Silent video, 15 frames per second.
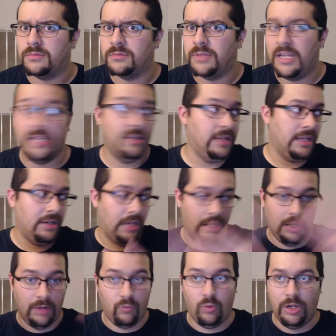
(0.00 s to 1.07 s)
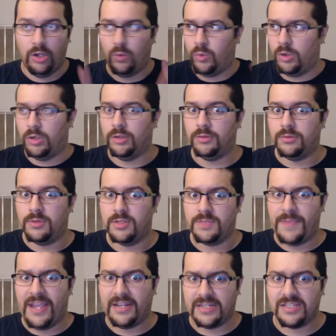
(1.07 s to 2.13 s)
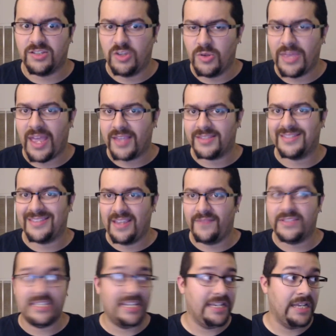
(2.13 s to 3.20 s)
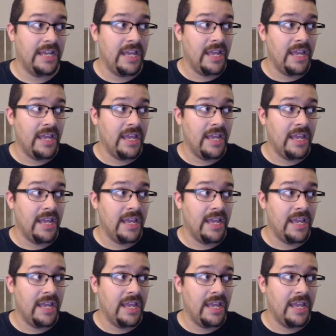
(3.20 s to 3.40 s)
in real world spec. It's 2017.